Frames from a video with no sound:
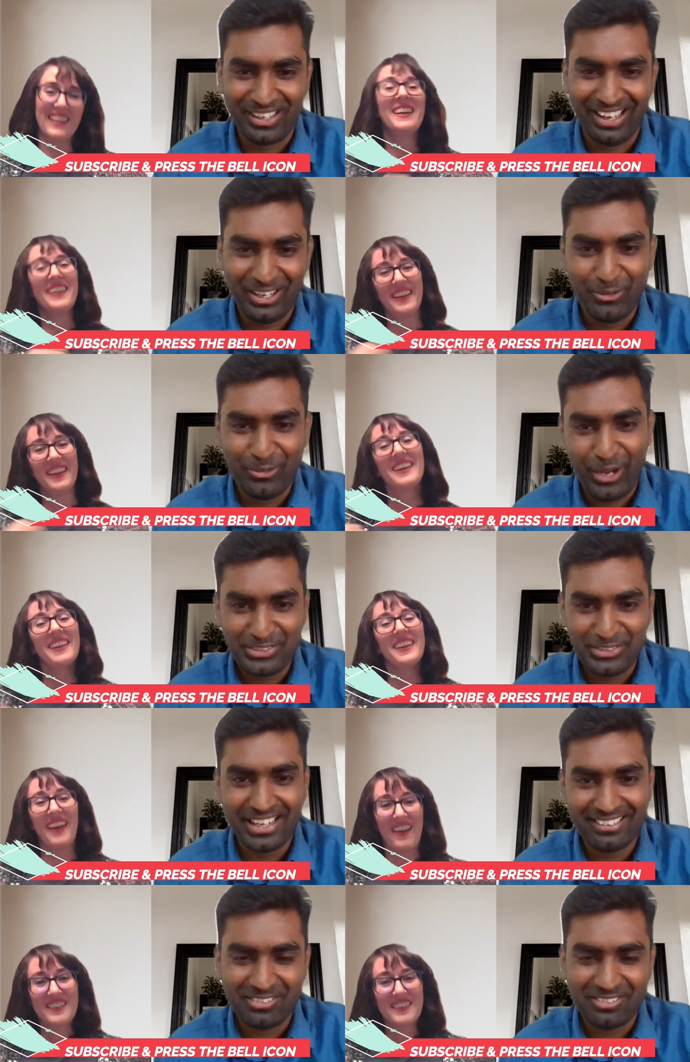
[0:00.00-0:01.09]
Speaker 1: oh, okay. You
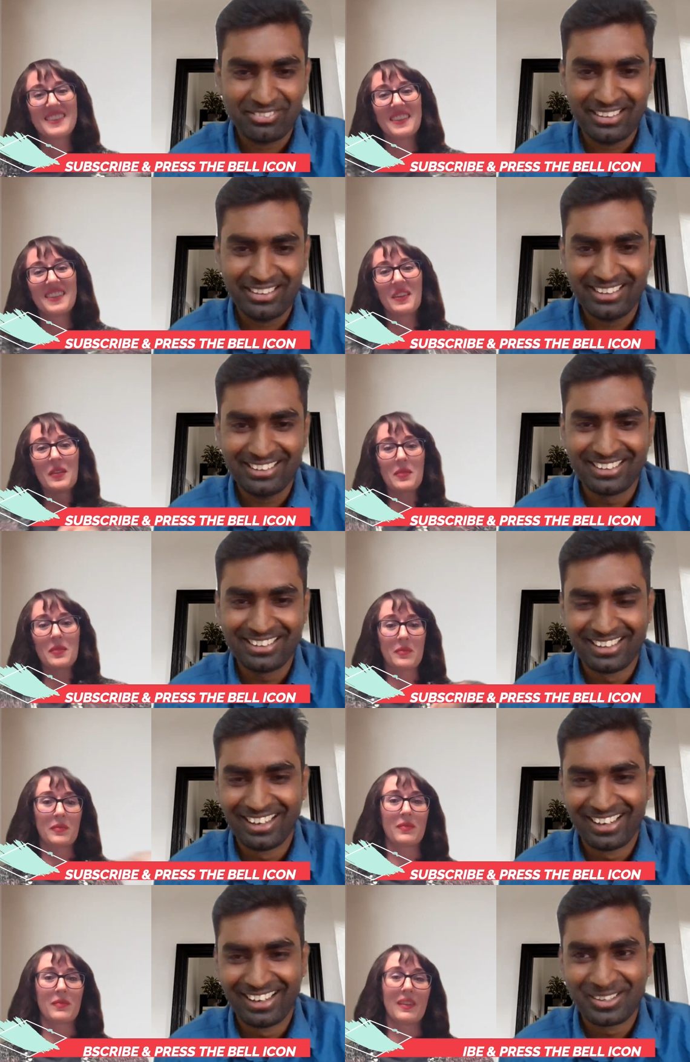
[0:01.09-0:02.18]
enjoyed that feeling.